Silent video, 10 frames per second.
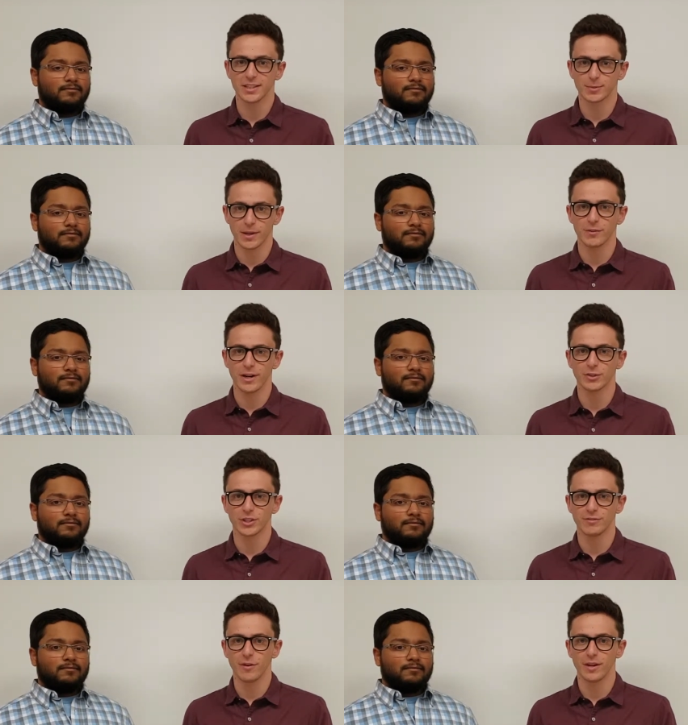Speaker 1: explain ranked choice
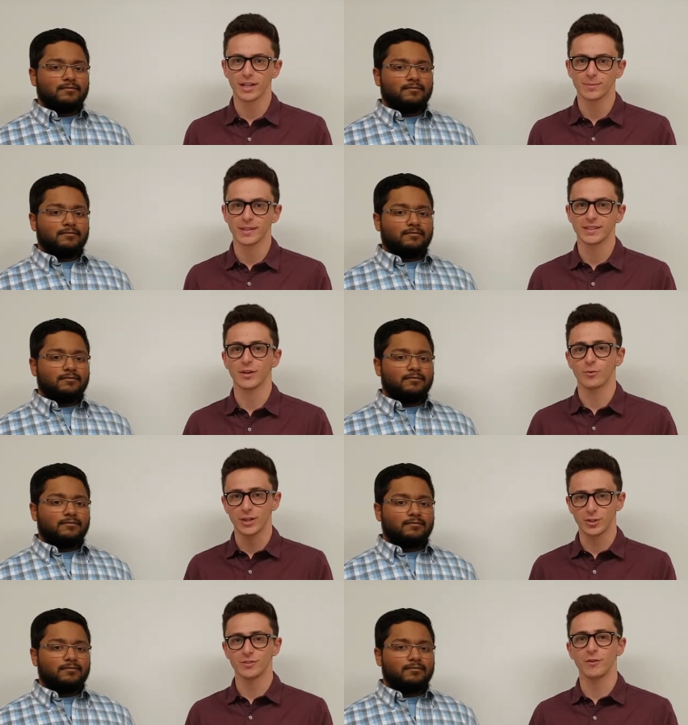voting is by saying ranked
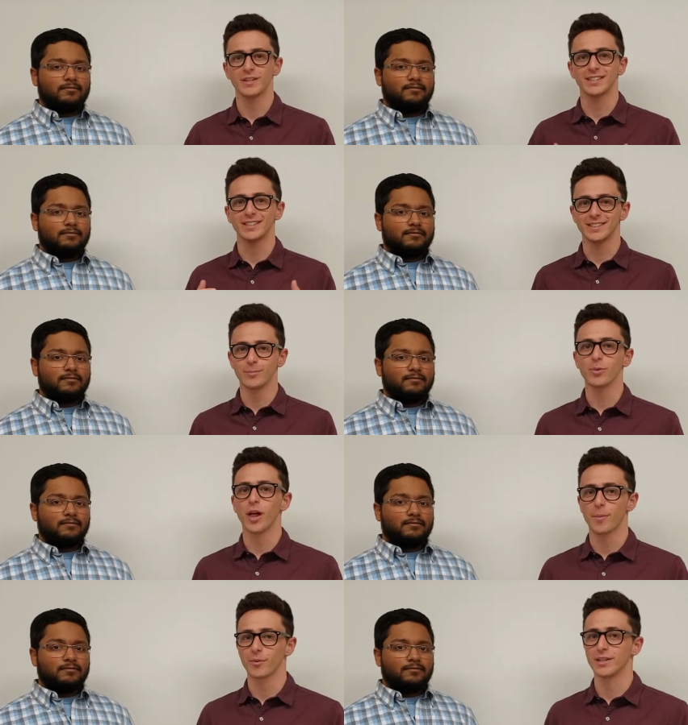choice voting is a simple
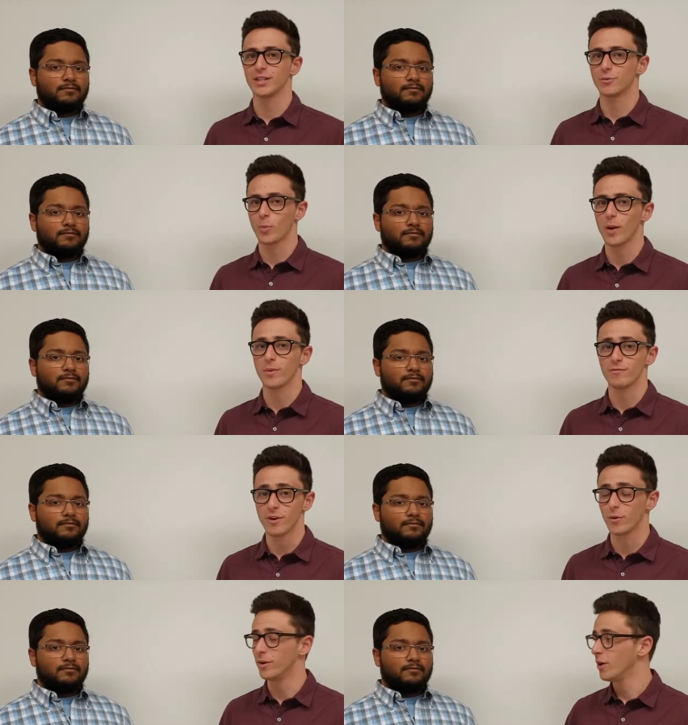upgrade to the way we
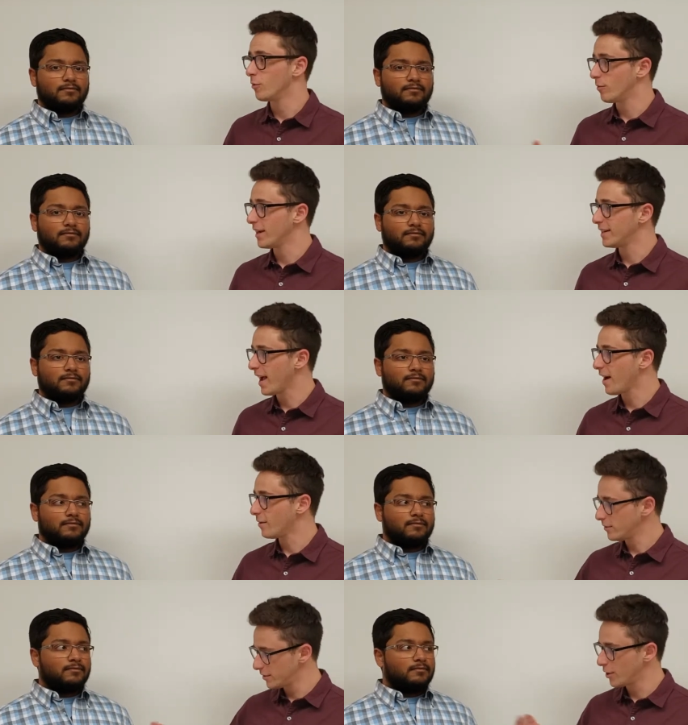vote. Right
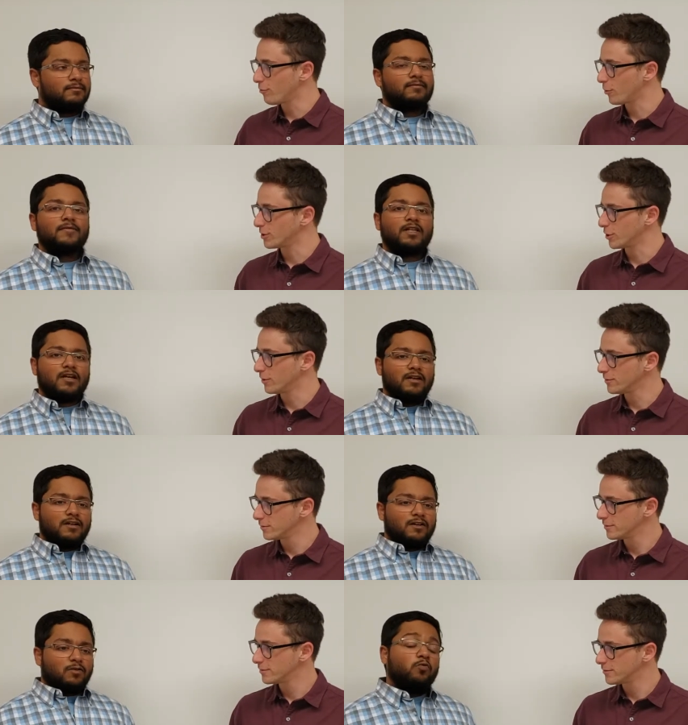now, go for it, Joel.
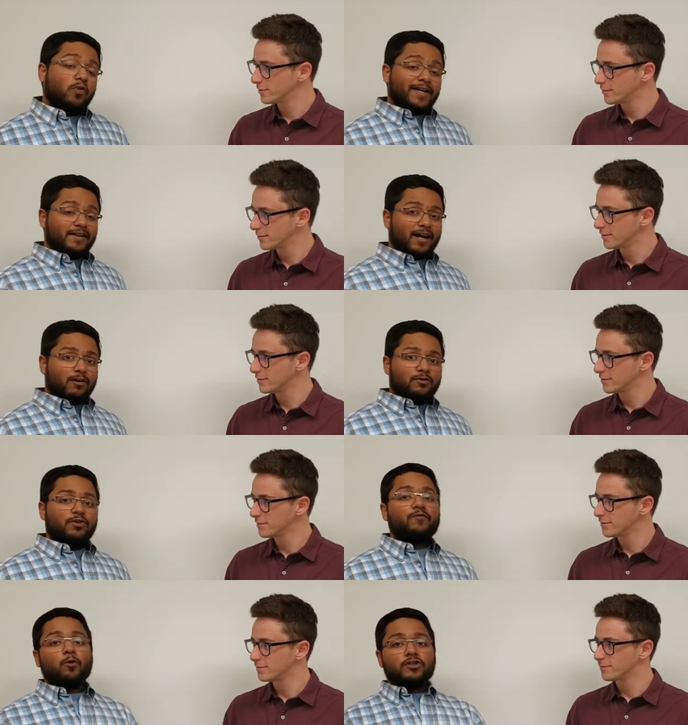
Speaker 2: Well, right now, you're
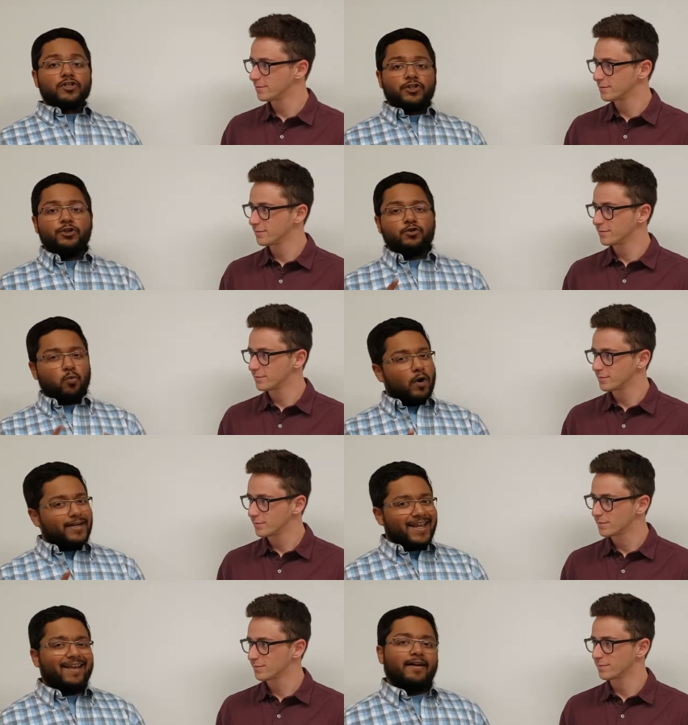forced to choose one
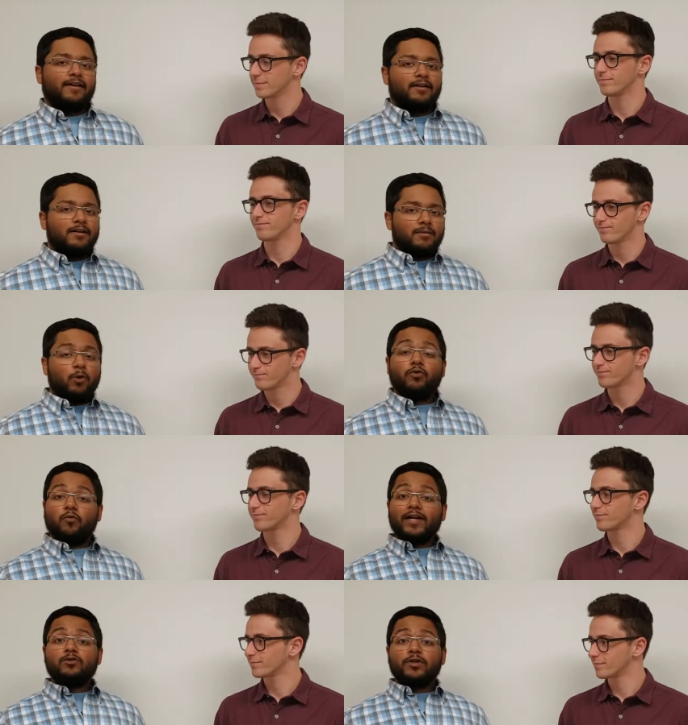candidate. But with
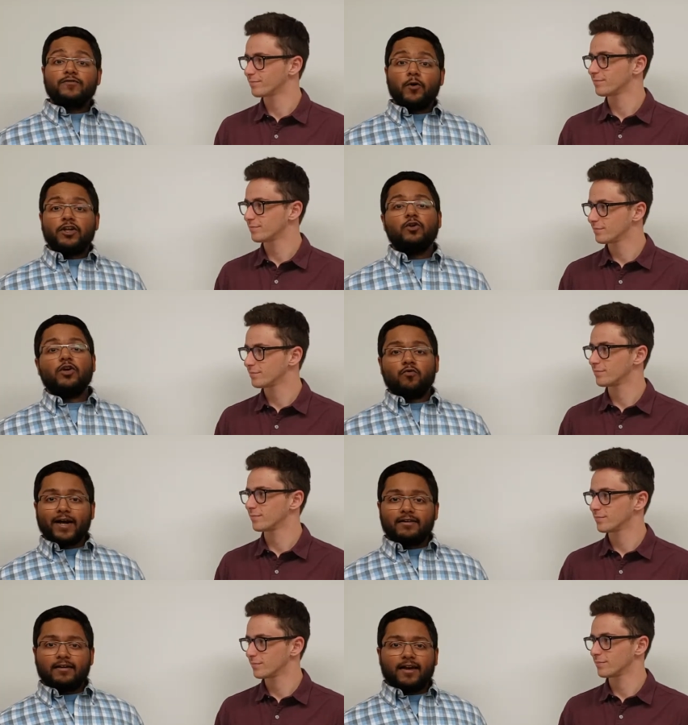ranked choice voting, you can
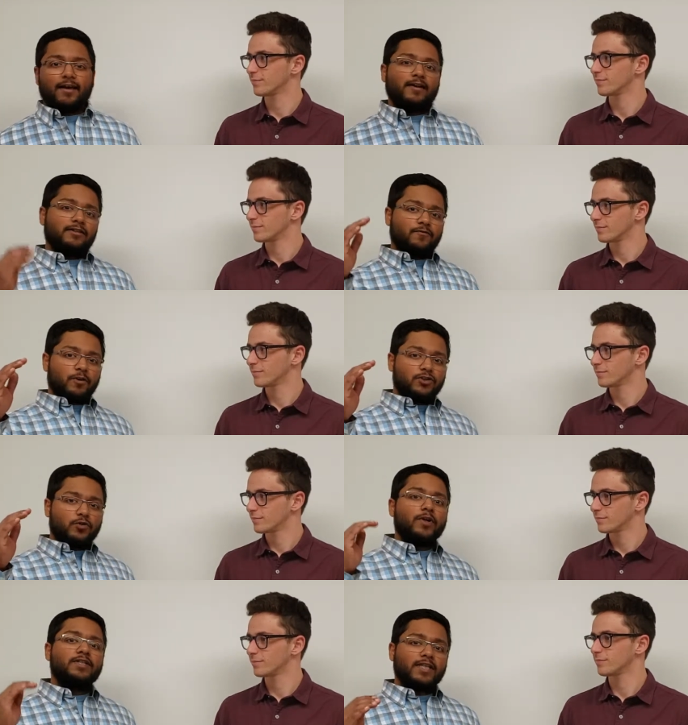rank the candidates first
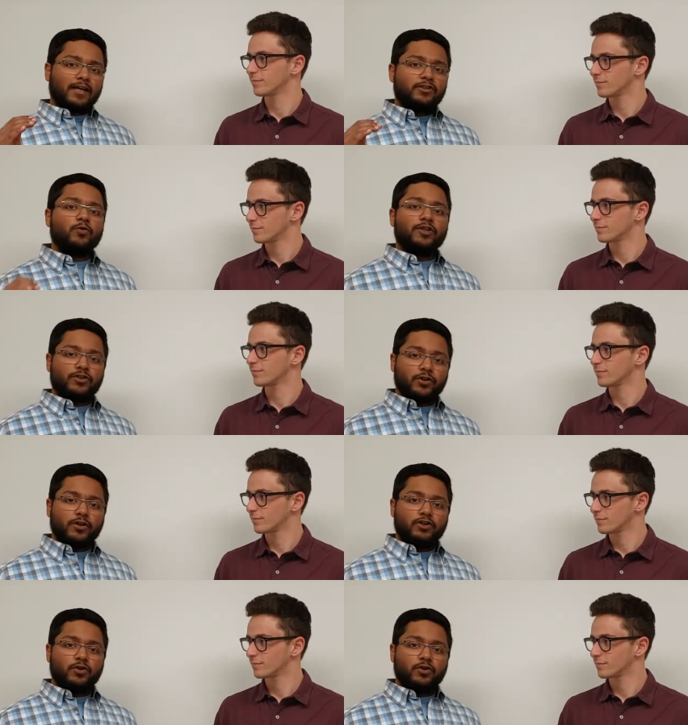choice, second choice, third